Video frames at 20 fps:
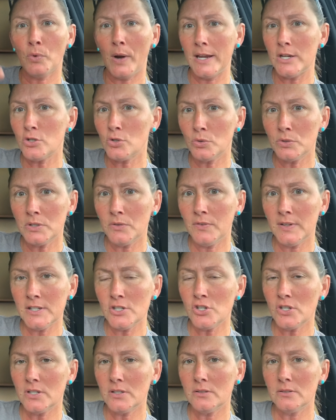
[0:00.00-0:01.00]
racial
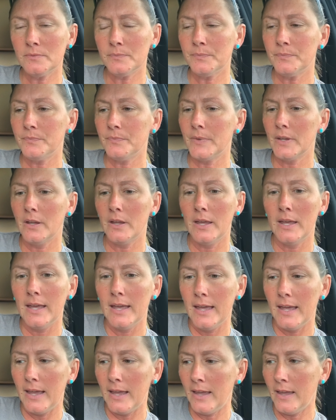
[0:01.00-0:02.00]
division,
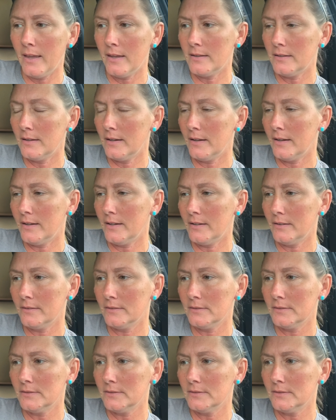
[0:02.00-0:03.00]
and uh,
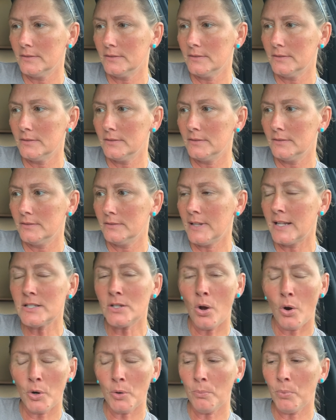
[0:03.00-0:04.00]
that's
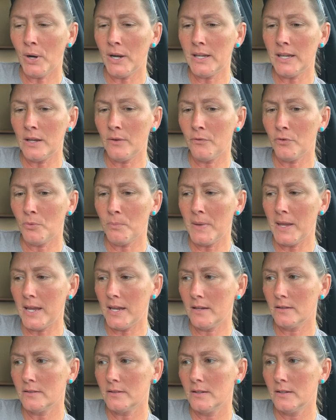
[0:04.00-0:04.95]
heartbreaking for me.